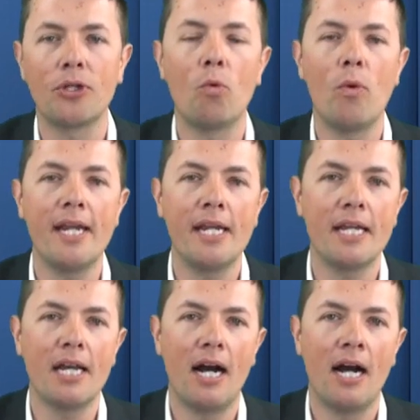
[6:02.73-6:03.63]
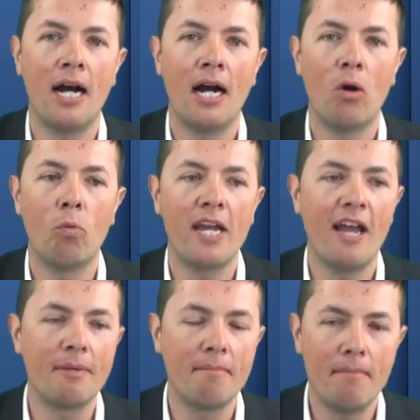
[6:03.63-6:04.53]
also we
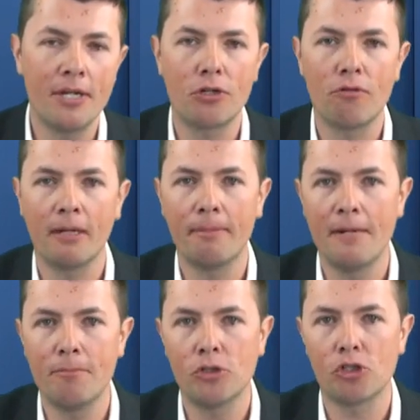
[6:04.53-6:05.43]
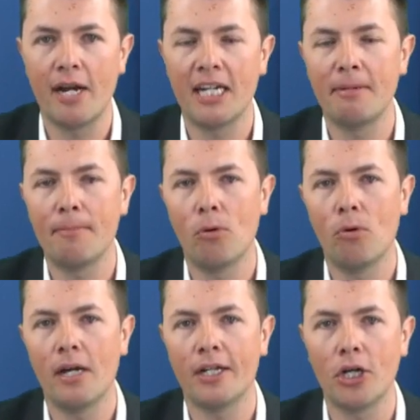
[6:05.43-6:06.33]
have been mentoring people, training
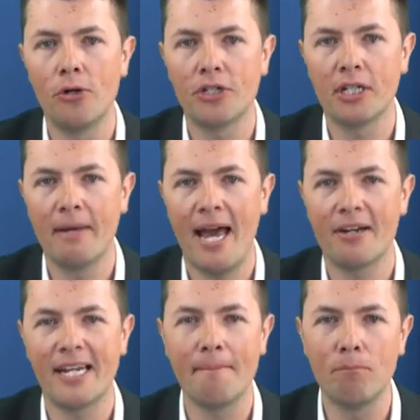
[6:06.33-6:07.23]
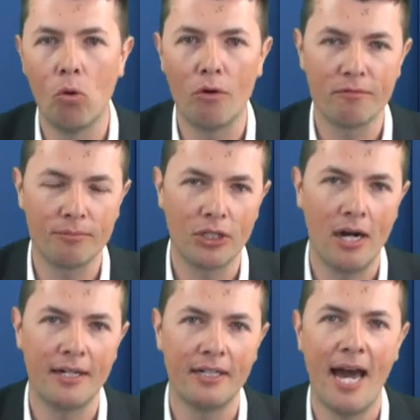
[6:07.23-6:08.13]
people and coaching them how to import from
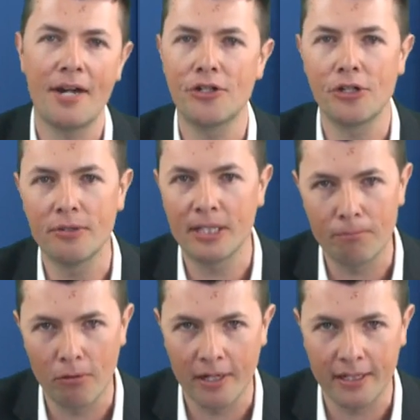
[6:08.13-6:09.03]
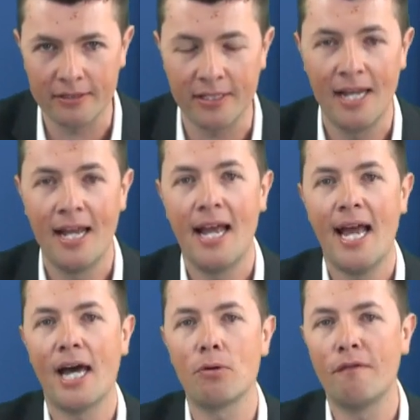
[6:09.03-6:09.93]
China, how to choose their products,
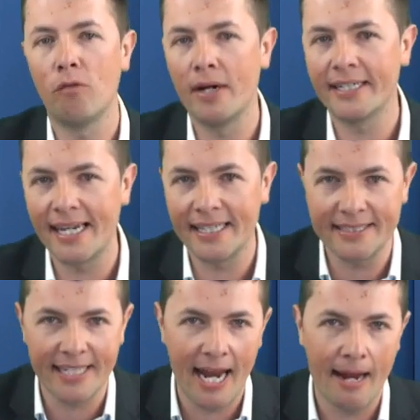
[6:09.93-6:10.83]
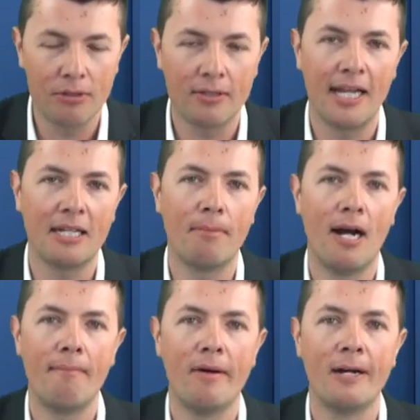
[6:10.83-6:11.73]
how to avoid getting scammed on
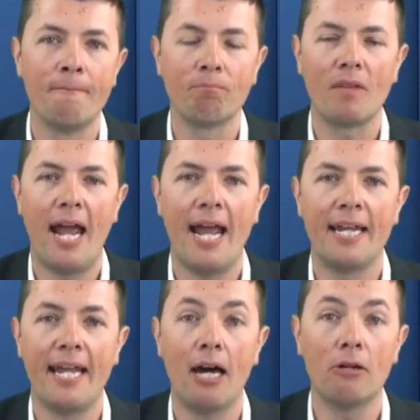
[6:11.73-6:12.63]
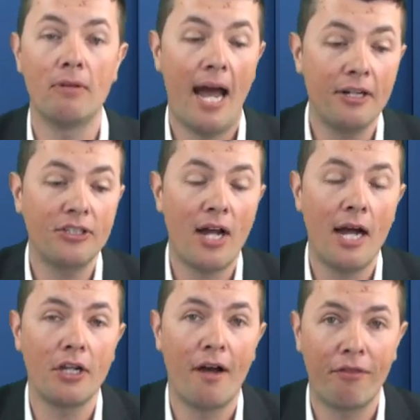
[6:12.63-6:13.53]
Alibaba, and how to
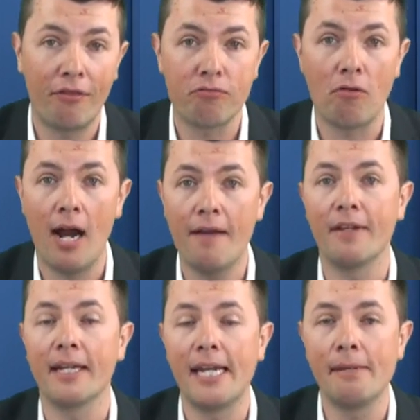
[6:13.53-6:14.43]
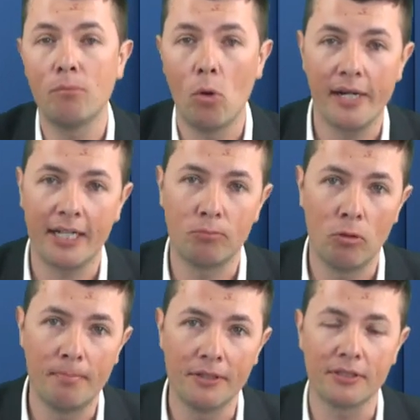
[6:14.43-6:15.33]
start a thriving
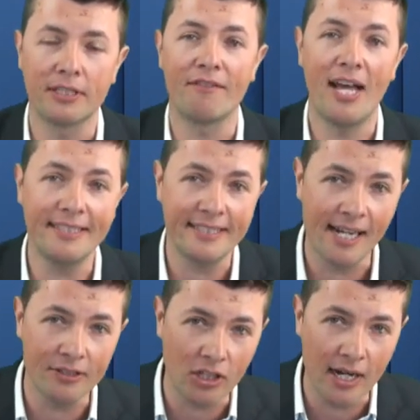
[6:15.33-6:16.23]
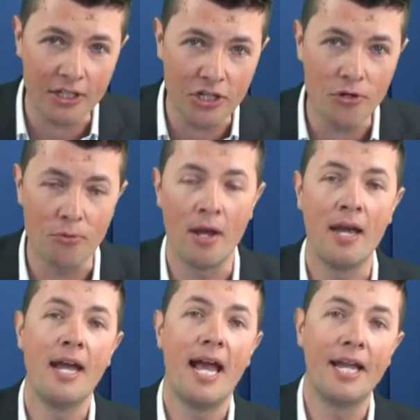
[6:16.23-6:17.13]
import-export business. If that sounds like
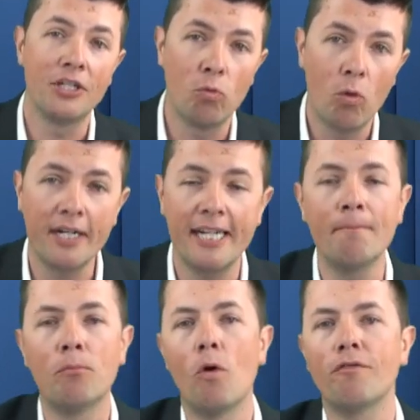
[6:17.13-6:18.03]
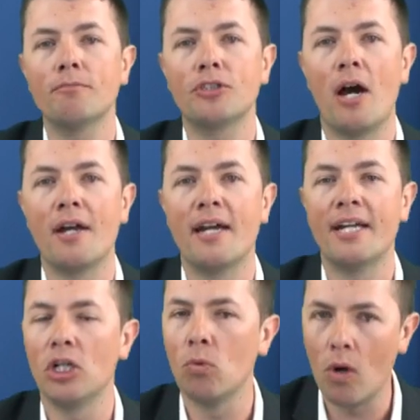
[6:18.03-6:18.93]
you and you want to import from China
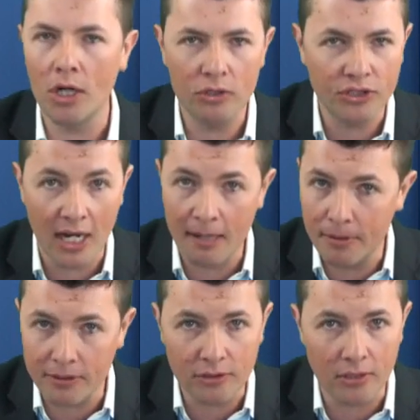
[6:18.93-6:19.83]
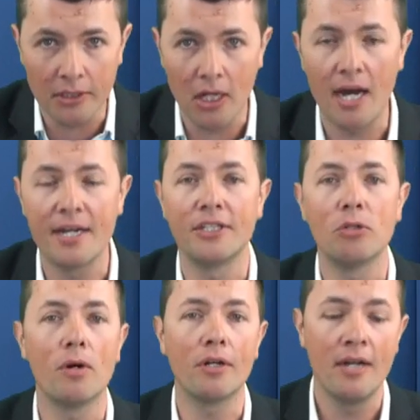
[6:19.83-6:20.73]
and you want to start a business online
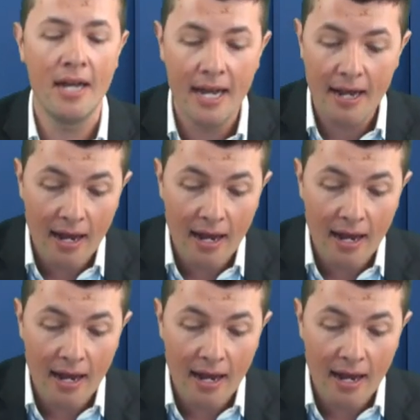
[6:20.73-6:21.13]
and you want to